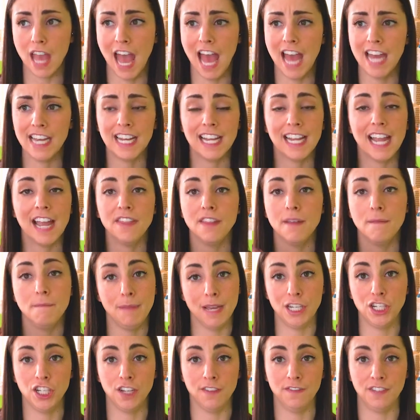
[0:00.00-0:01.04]
And again, the
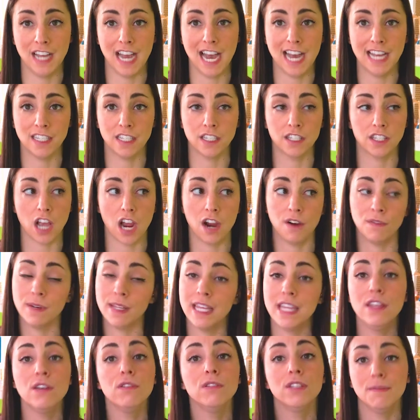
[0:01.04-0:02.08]
mid-shift tasks are
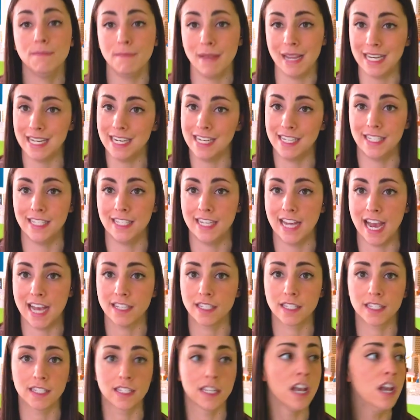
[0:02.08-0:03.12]
really those maintenance
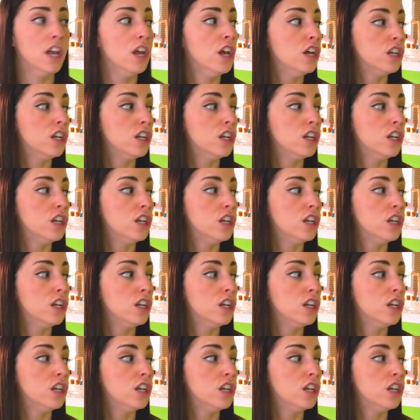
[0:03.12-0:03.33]
tasks.